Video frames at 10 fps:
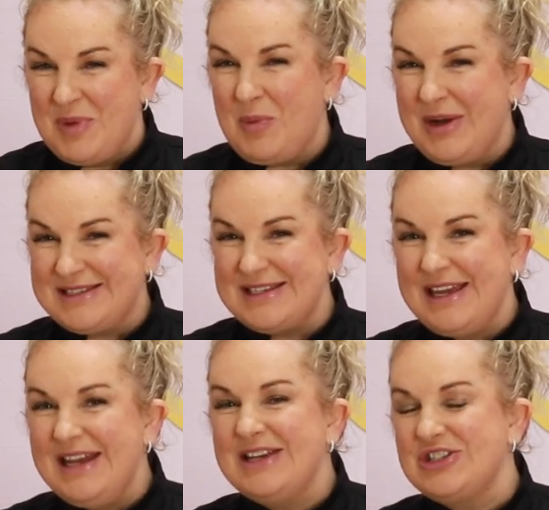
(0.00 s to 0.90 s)
But once
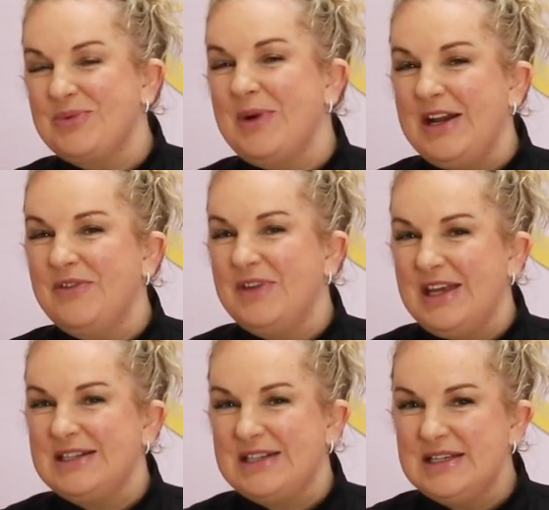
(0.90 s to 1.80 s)
again, as you're waiting for
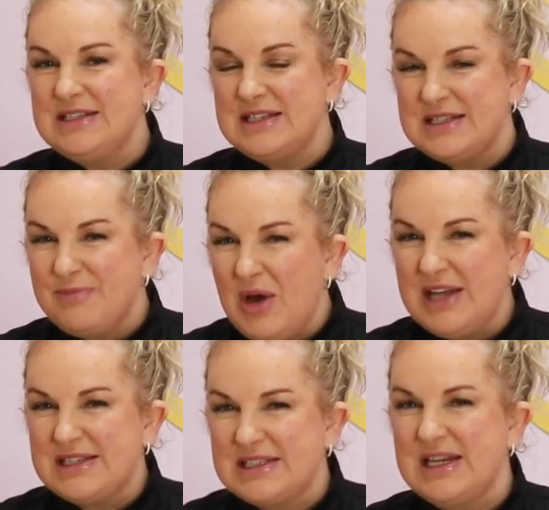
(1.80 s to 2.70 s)
that test, this
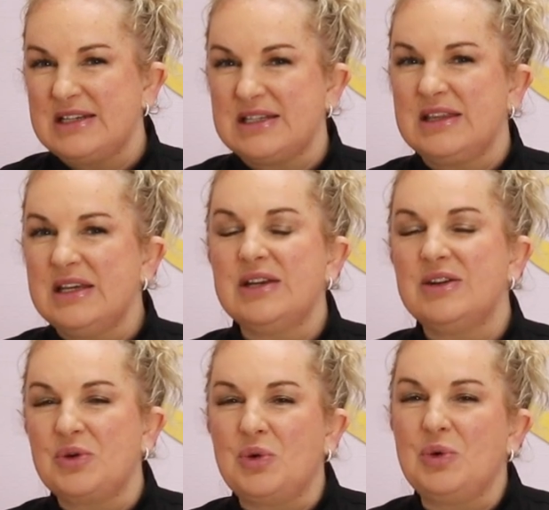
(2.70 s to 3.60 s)
might start to thicken
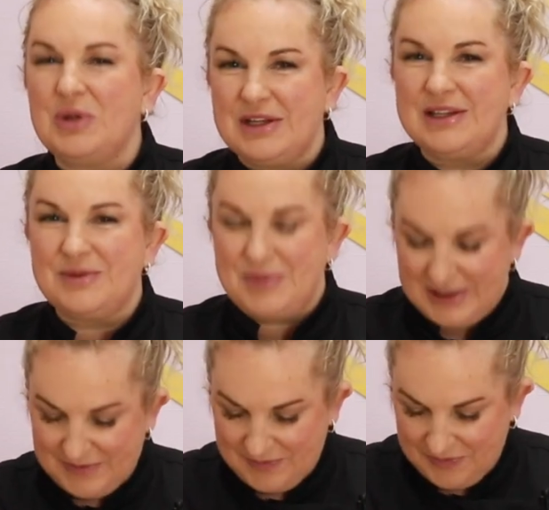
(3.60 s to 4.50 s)
and cool a little bit.